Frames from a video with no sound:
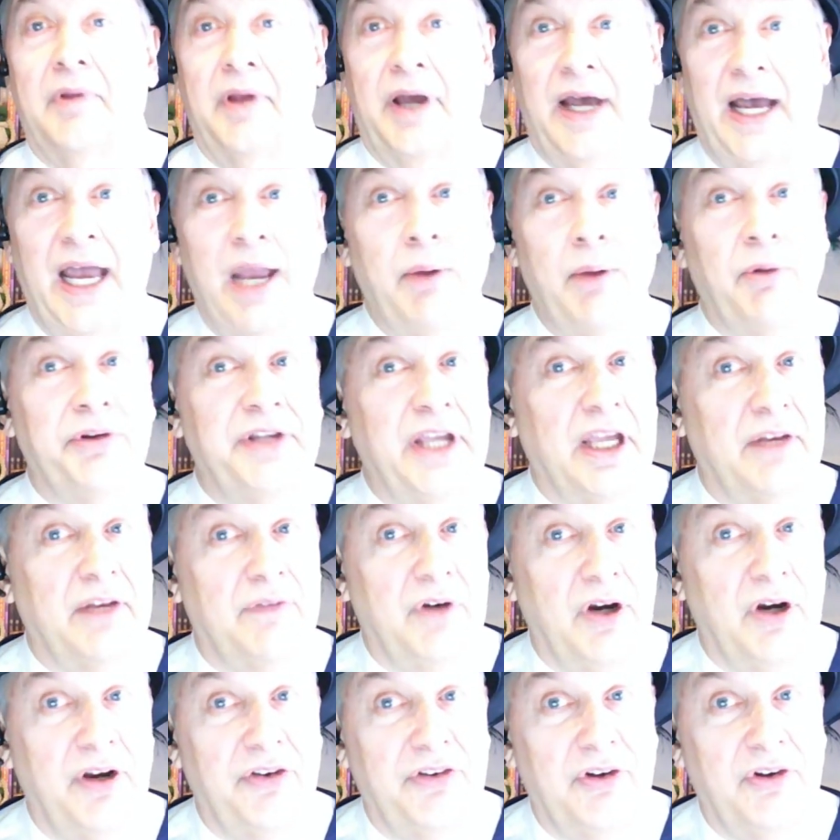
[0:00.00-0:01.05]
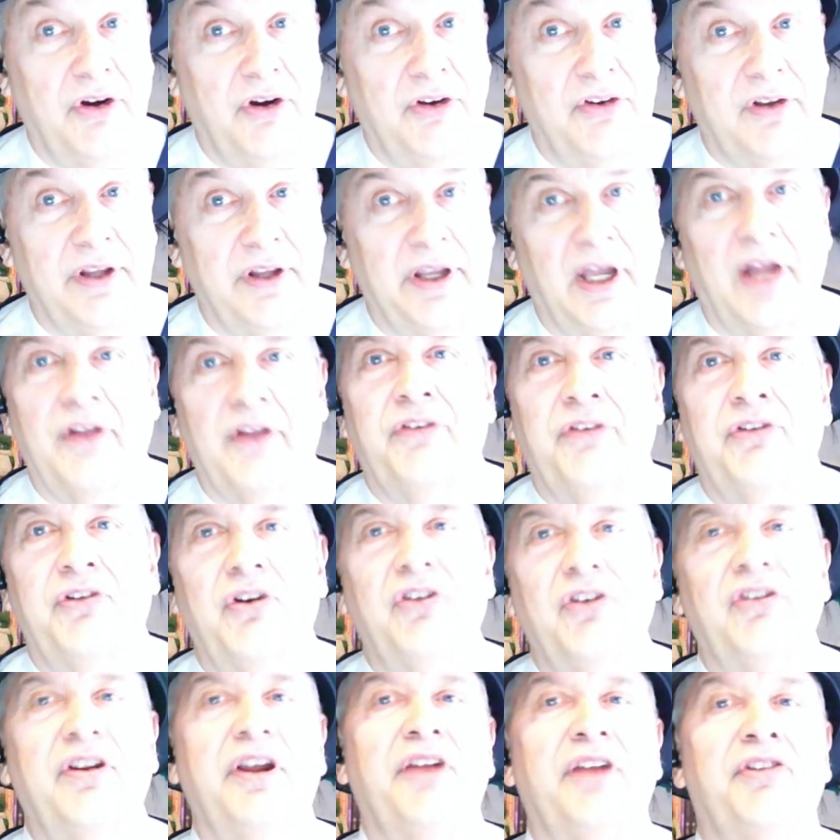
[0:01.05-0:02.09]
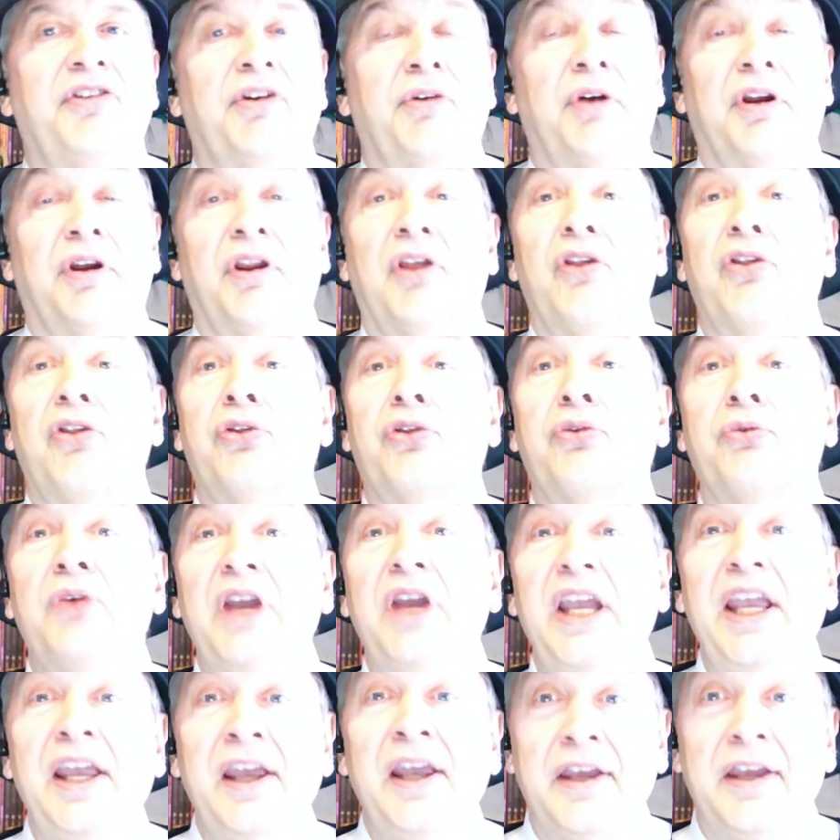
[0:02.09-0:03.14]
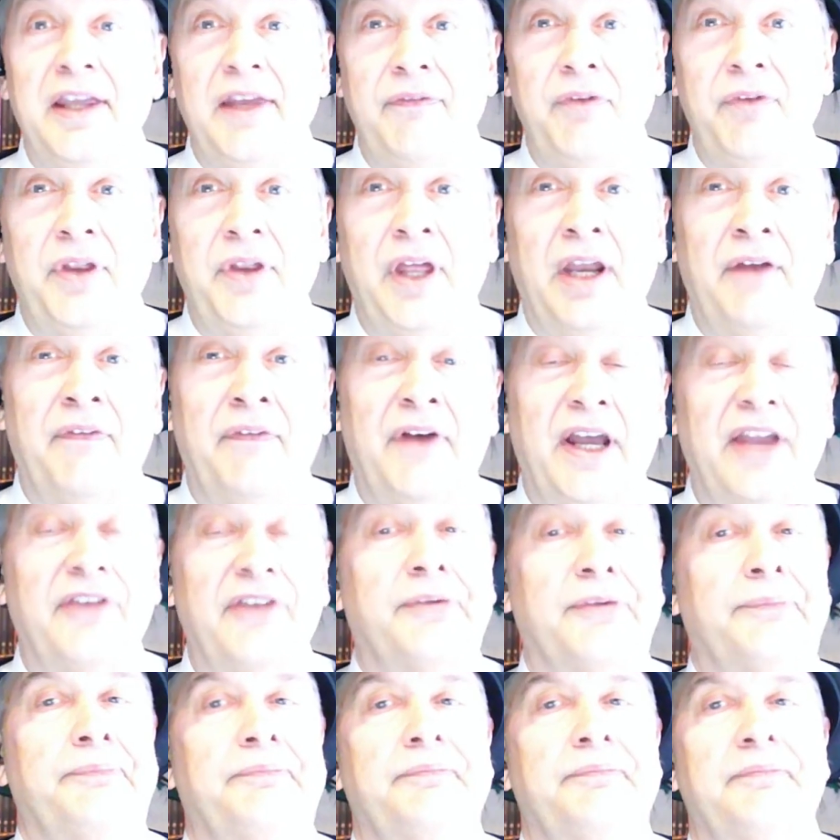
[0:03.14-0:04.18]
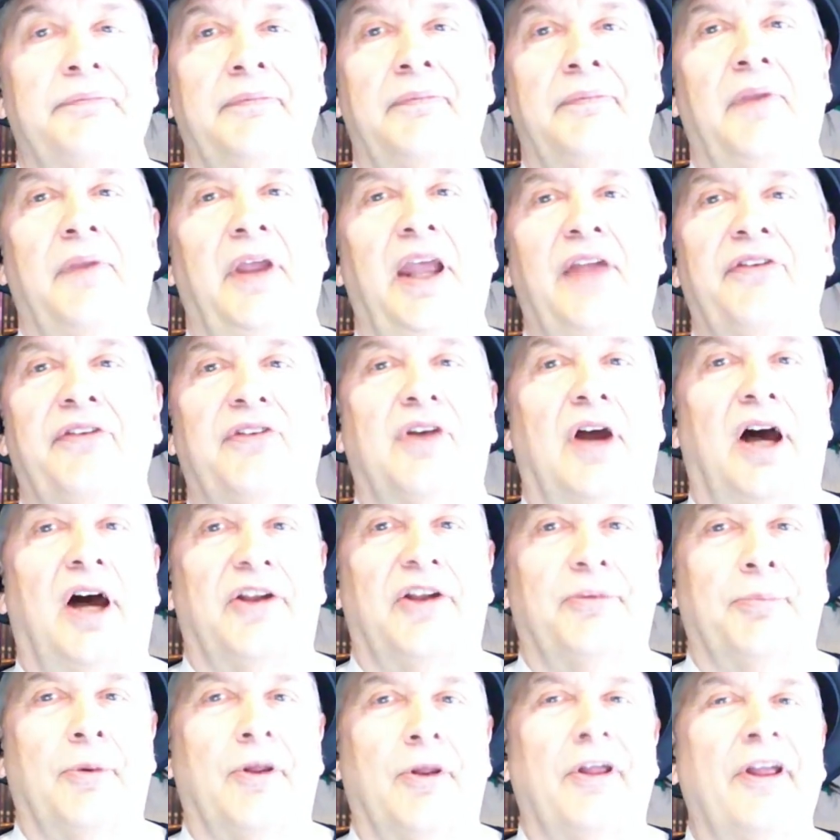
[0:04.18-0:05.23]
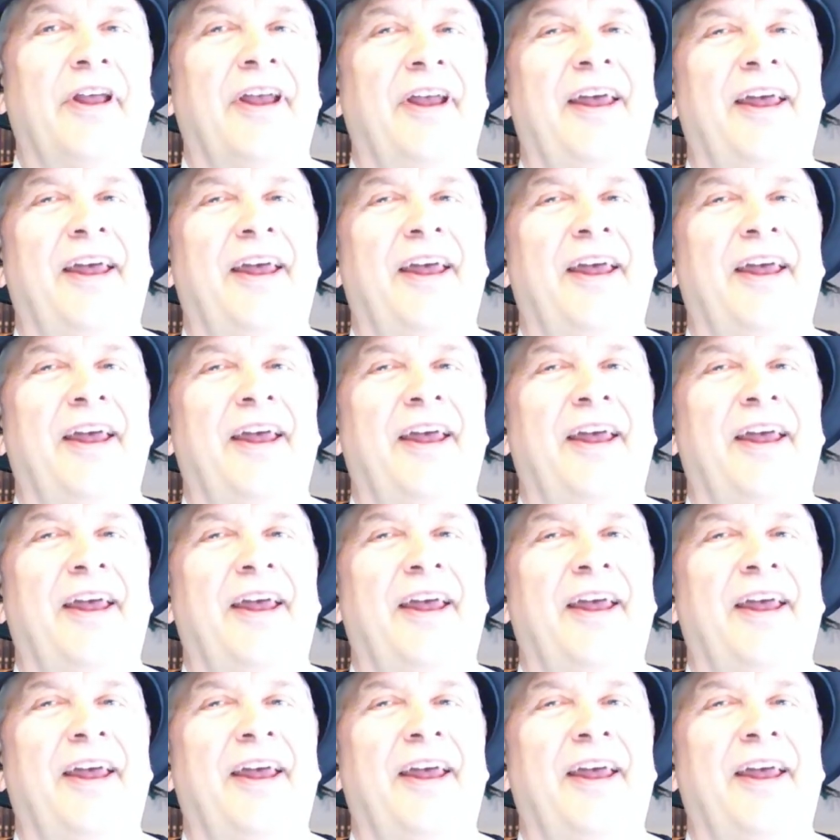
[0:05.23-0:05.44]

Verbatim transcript: I will take it very seriously. I'll seriously consider it. Three give you that advice, it's gospel.